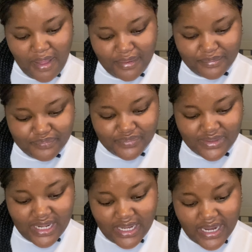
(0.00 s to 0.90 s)

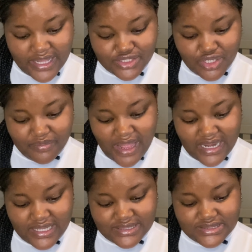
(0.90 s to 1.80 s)
Then next on my
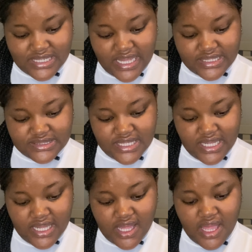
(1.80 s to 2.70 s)
list is
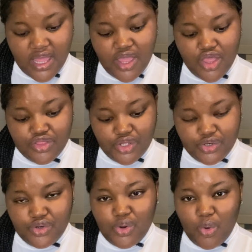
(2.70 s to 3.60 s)
the
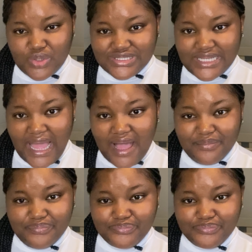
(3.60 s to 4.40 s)
nausea.